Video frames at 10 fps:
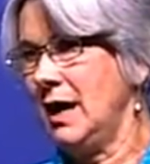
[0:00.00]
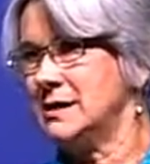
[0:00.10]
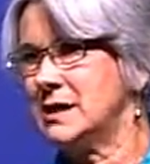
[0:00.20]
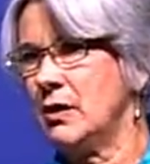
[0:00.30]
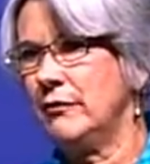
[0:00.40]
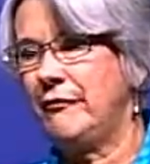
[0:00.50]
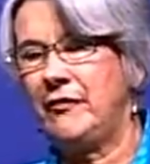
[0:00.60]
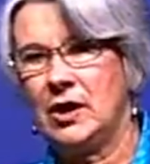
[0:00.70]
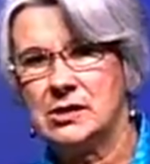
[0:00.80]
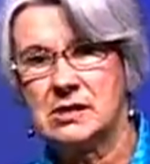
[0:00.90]
And so her
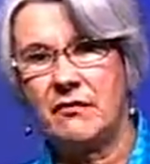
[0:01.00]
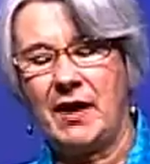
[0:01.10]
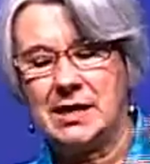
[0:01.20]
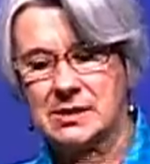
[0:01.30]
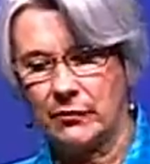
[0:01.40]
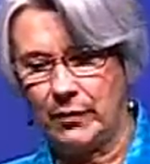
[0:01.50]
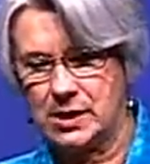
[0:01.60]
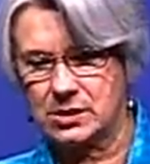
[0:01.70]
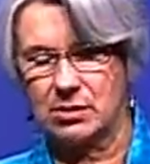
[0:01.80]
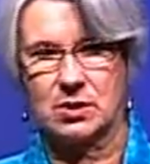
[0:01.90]
first phase of
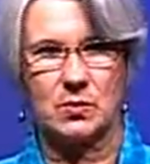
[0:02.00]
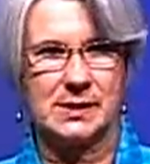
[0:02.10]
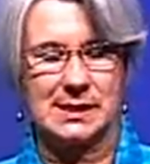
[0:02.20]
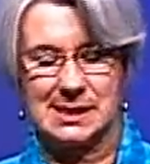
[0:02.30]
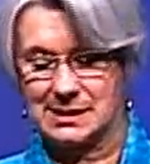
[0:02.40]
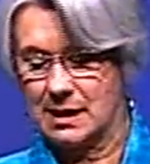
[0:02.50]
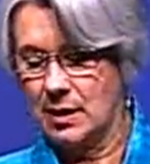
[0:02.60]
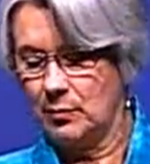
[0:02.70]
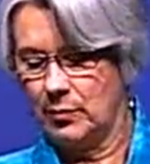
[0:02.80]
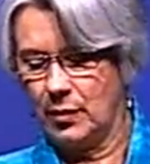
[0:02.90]
research was this
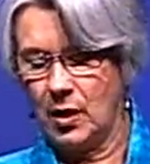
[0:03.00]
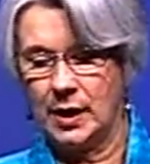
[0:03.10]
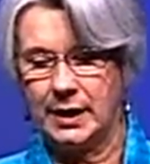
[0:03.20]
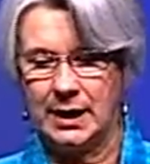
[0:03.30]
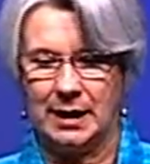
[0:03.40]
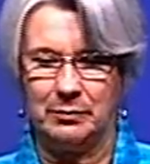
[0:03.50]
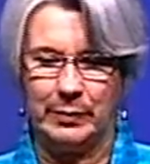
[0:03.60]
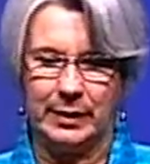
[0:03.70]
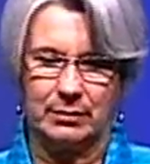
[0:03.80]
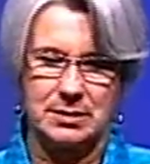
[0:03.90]
broaden and
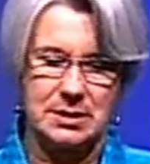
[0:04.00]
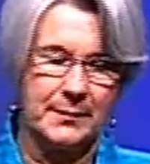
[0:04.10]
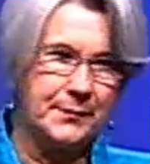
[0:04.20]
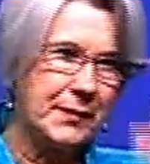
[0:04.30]
build.